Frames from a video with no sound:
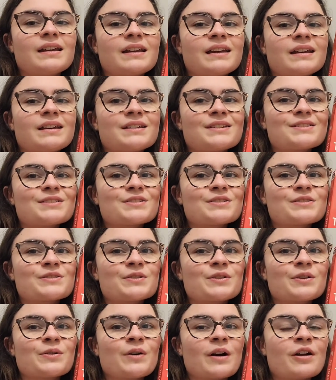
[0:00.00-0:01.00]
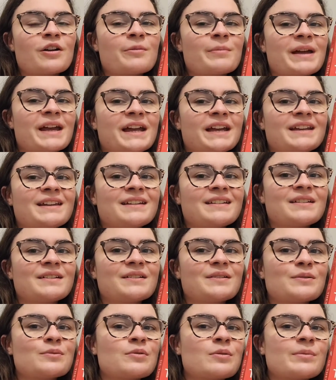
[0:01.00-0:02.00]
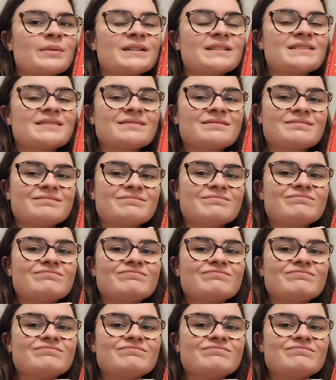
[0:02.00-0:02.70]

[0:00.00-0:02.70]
And so our main woman